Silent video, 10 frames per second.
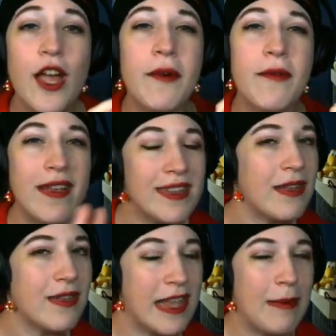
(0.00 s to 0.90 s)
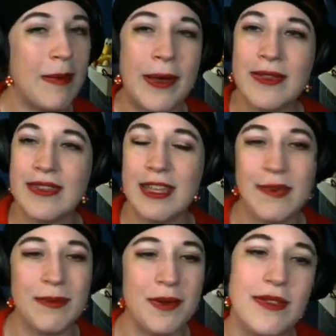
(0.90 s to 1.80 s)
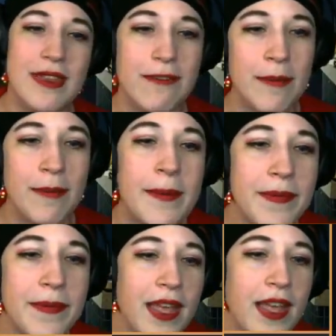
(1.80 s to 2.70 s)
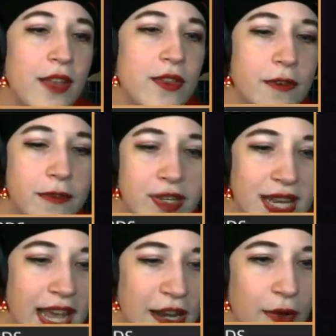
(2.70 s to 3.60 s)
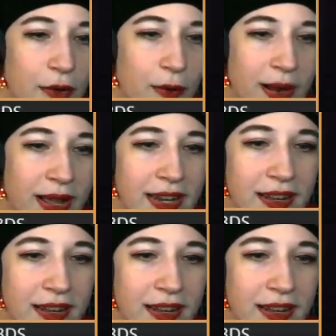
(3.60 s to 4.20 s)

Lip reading: Rest of the level is going to be about the same as what you'd see from me. So for 10-1,